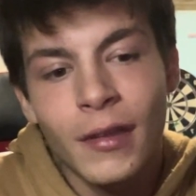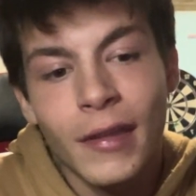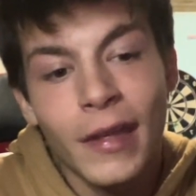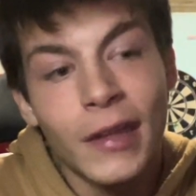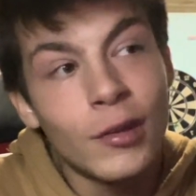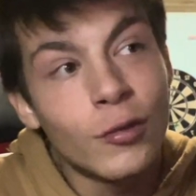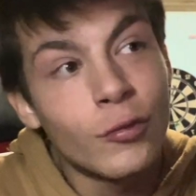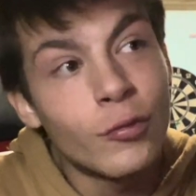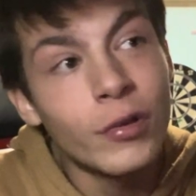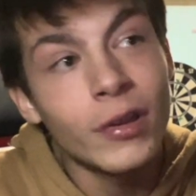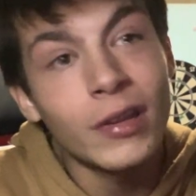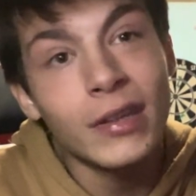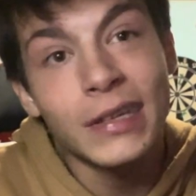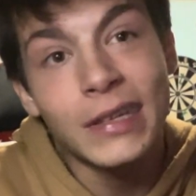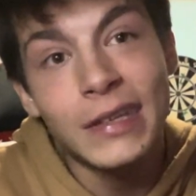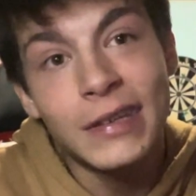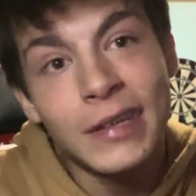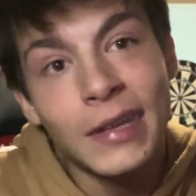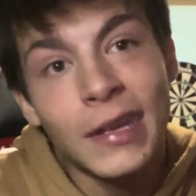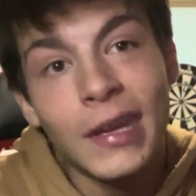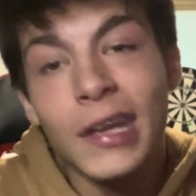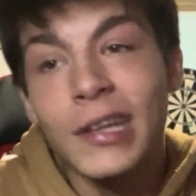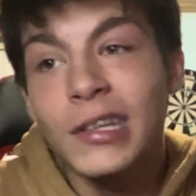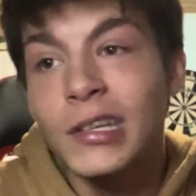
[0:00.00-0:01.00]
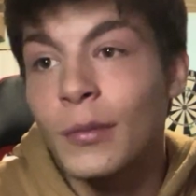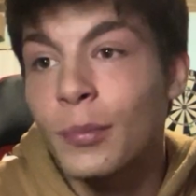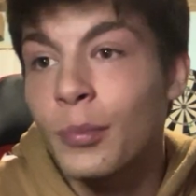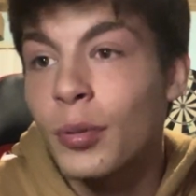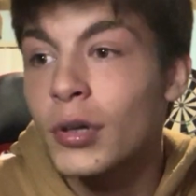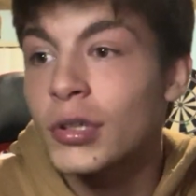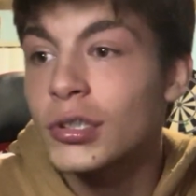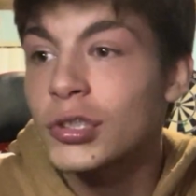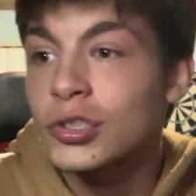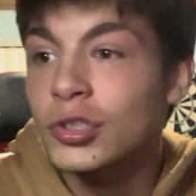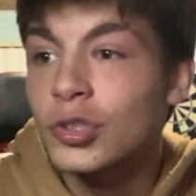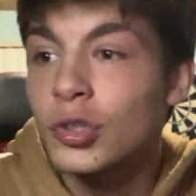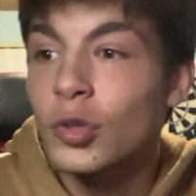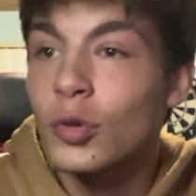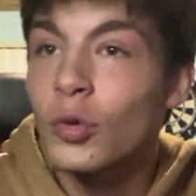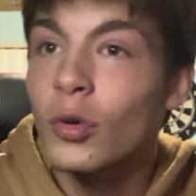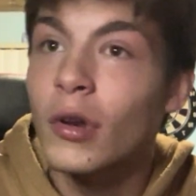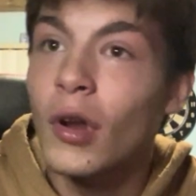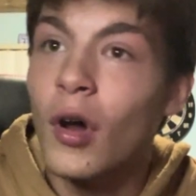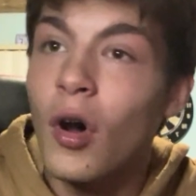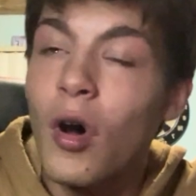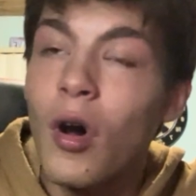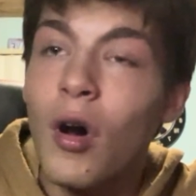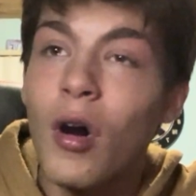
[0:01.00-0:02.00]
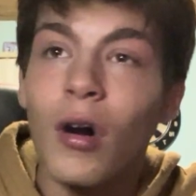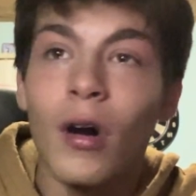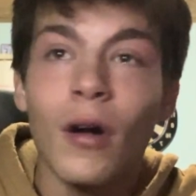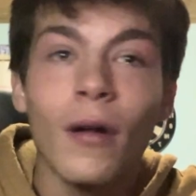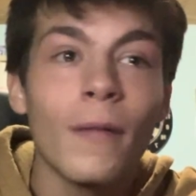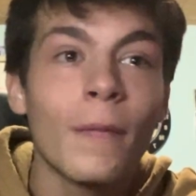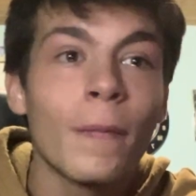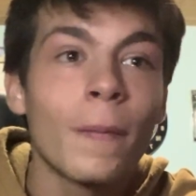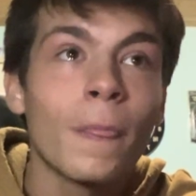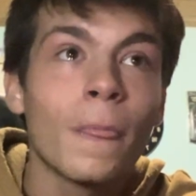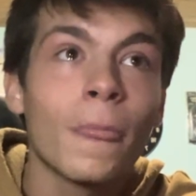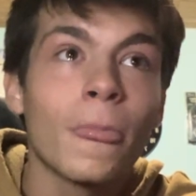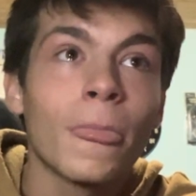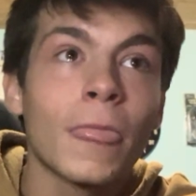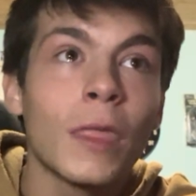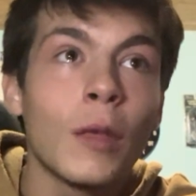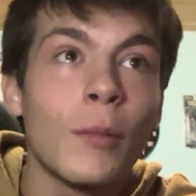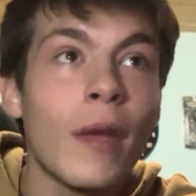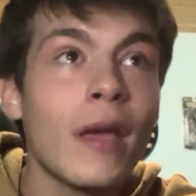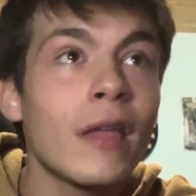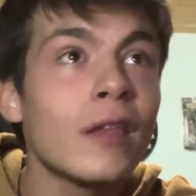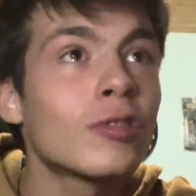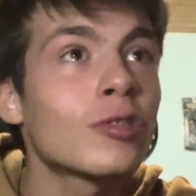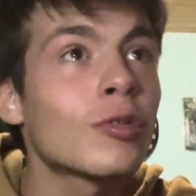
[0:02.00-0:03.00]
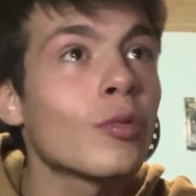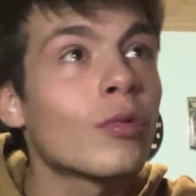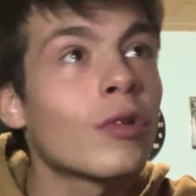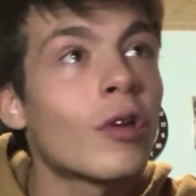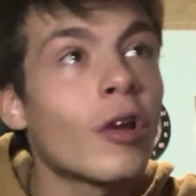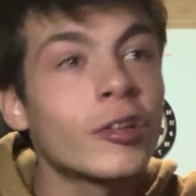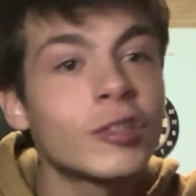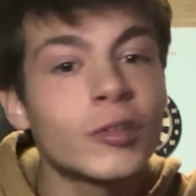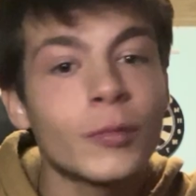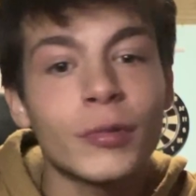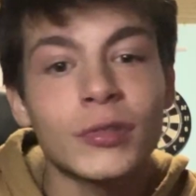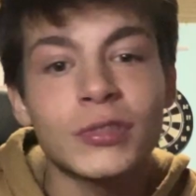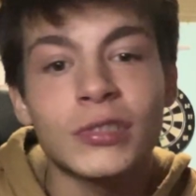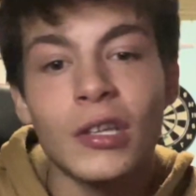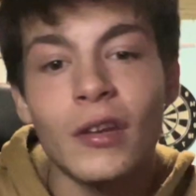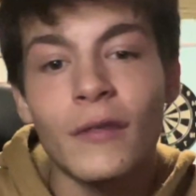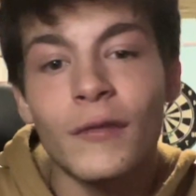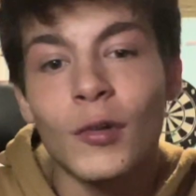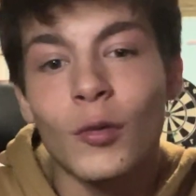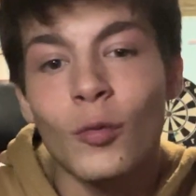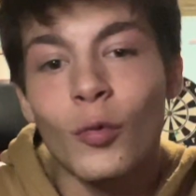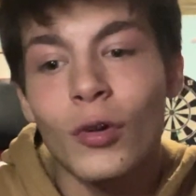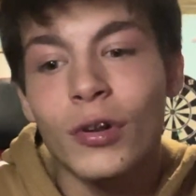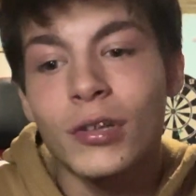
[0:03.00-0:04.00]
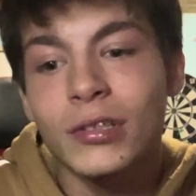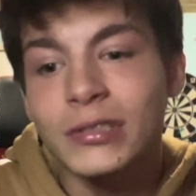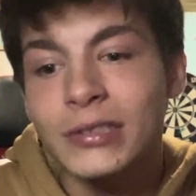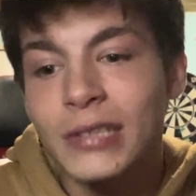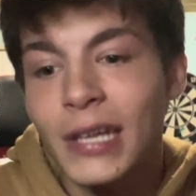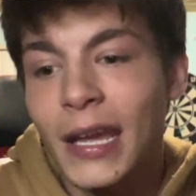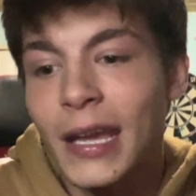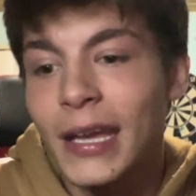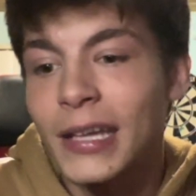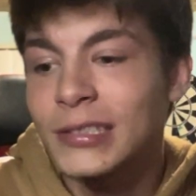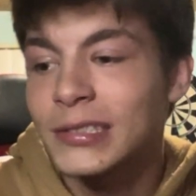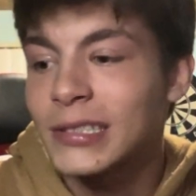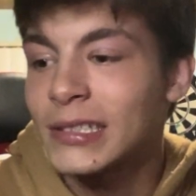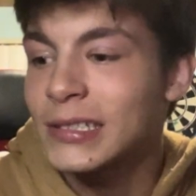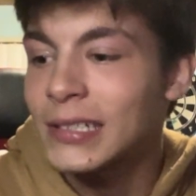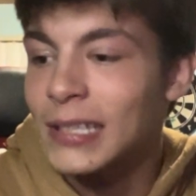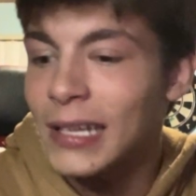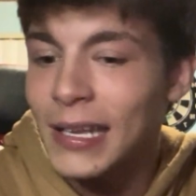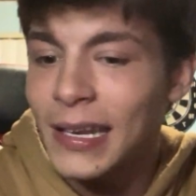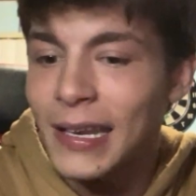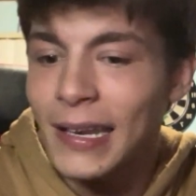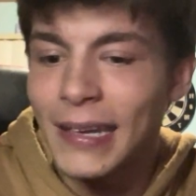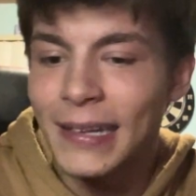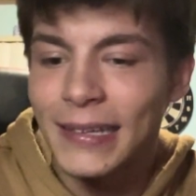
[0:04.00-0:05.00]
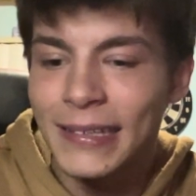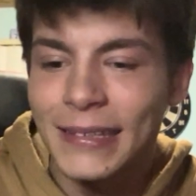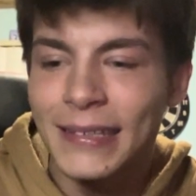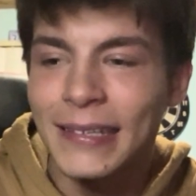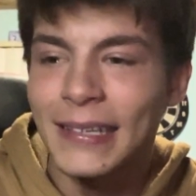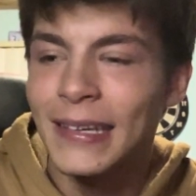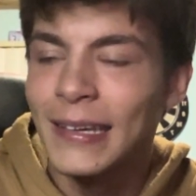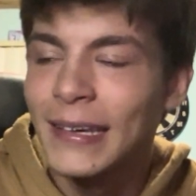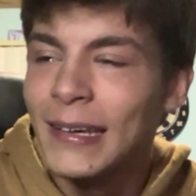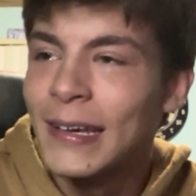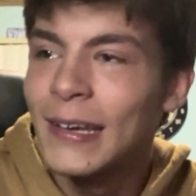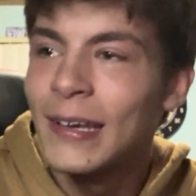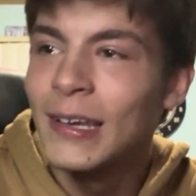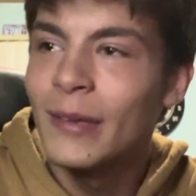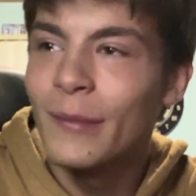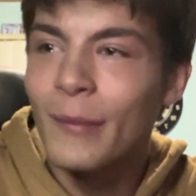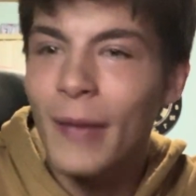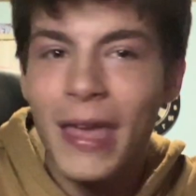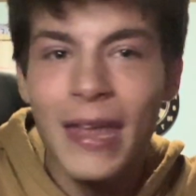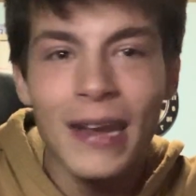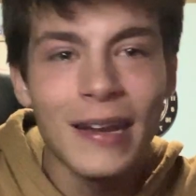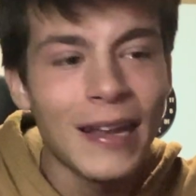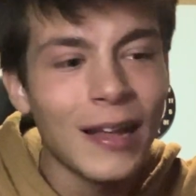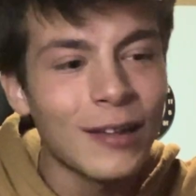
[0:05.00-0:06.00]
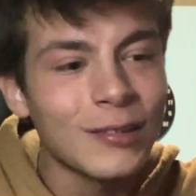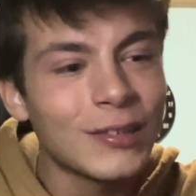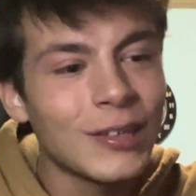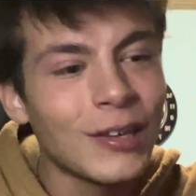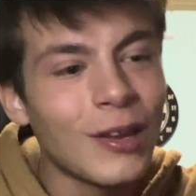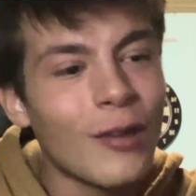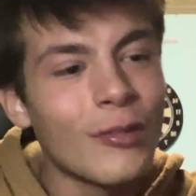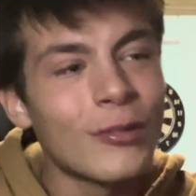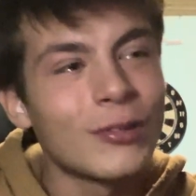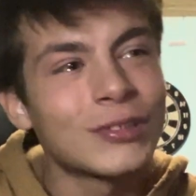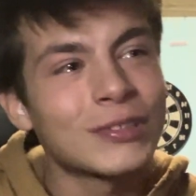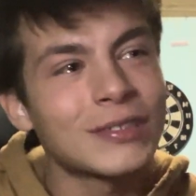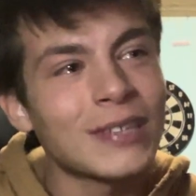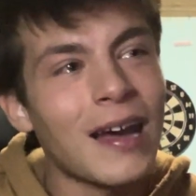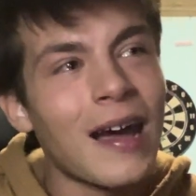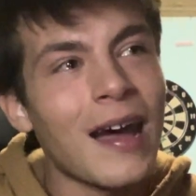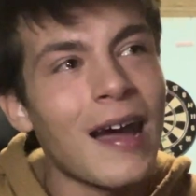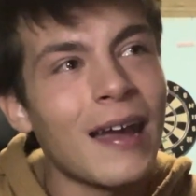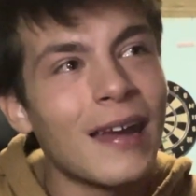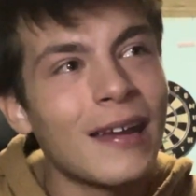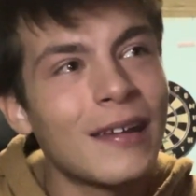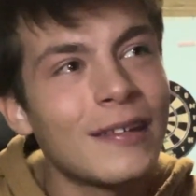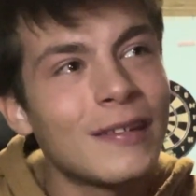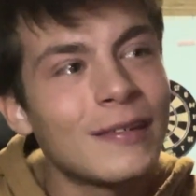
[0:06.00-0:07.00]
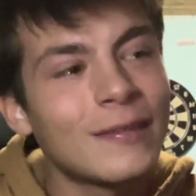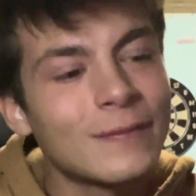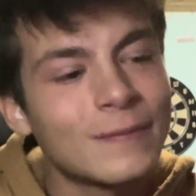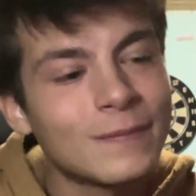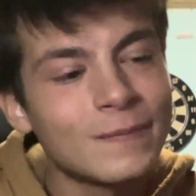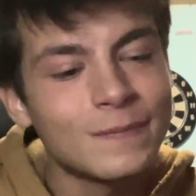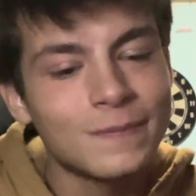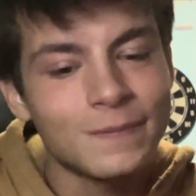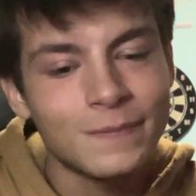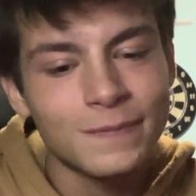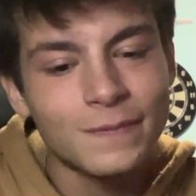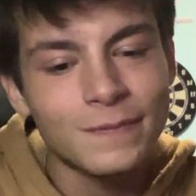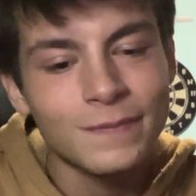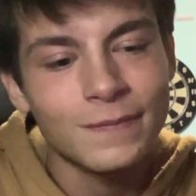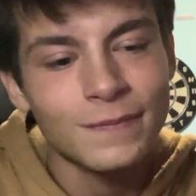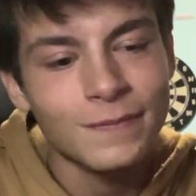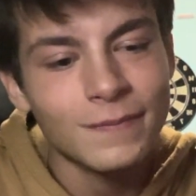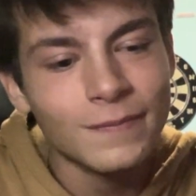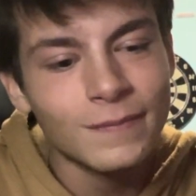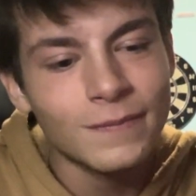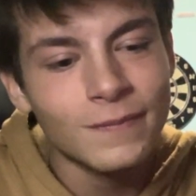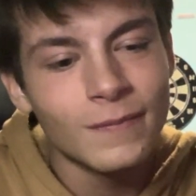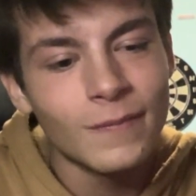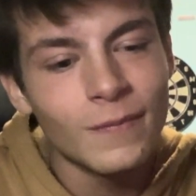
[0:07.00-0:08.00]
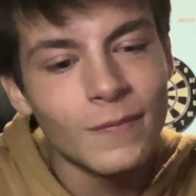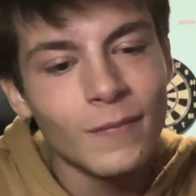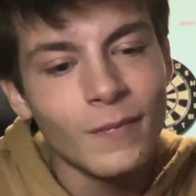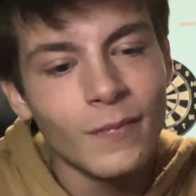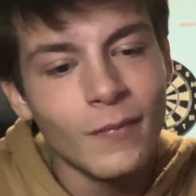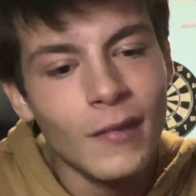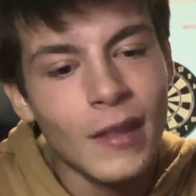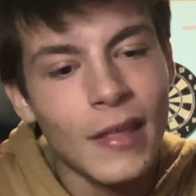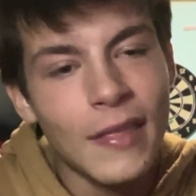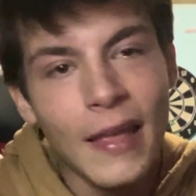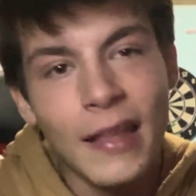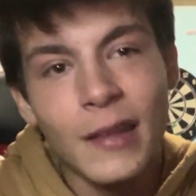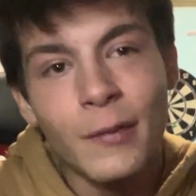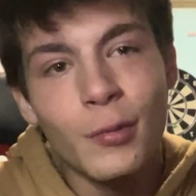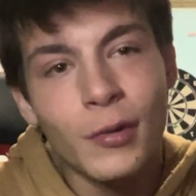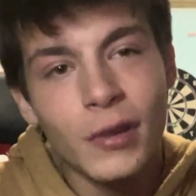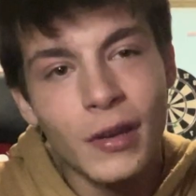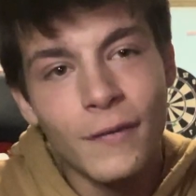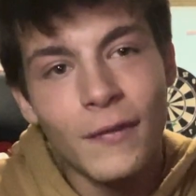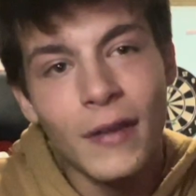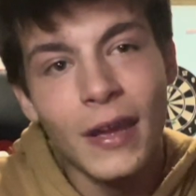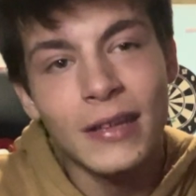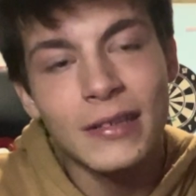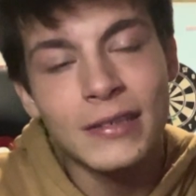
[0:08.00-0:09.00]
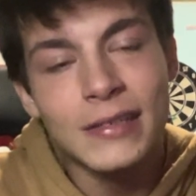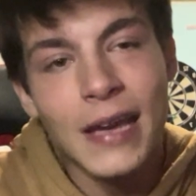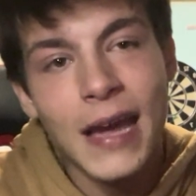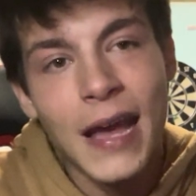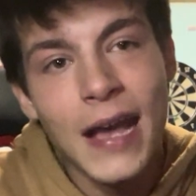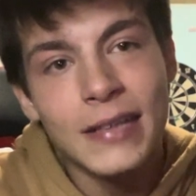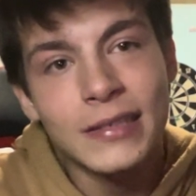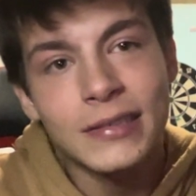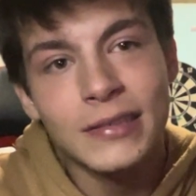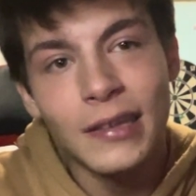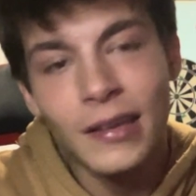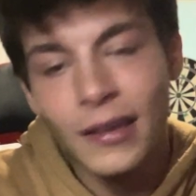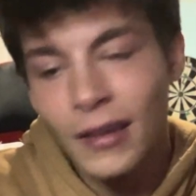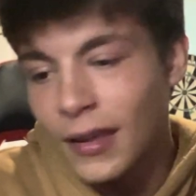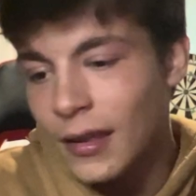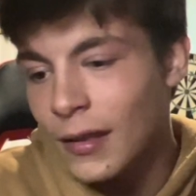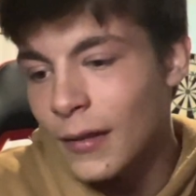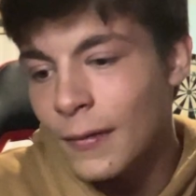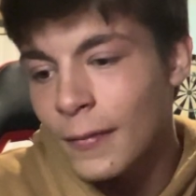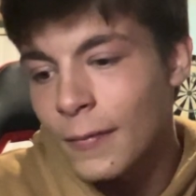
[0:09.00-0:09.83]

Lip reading: And you really did. You pushed through it all. You made it through 100% of your worst days. You did it. You made it out the other side. And that's pretty fantastic.